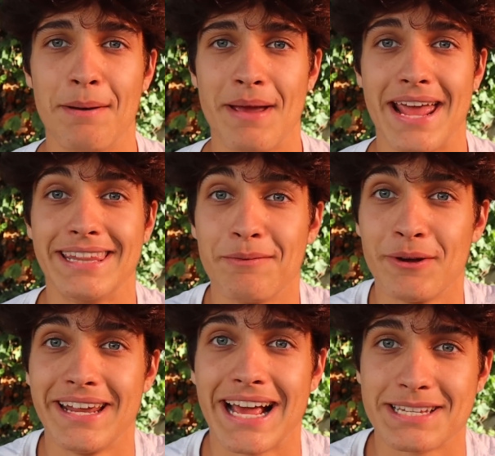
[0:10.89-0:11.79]
Um, and
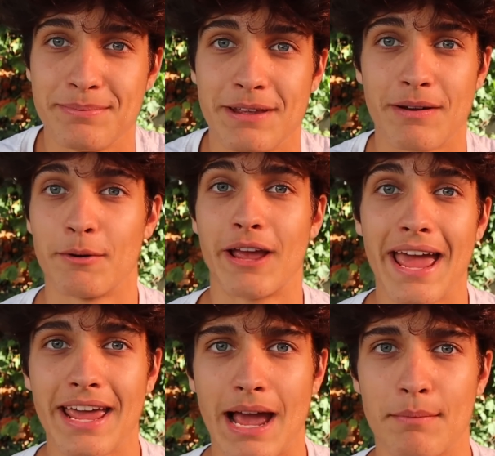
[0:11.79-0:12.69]
then when he asks me if I'm
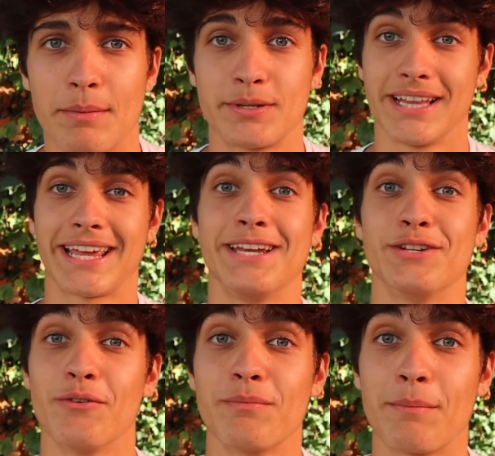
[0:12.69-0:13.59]
okay, I'm gonna pretend
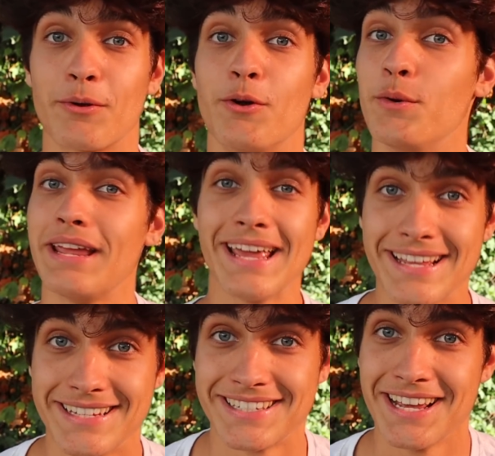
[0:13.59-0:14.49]
like I don't remember who
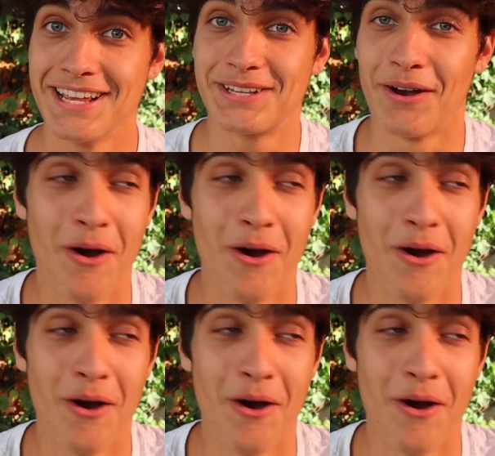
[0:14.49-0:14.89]
he is.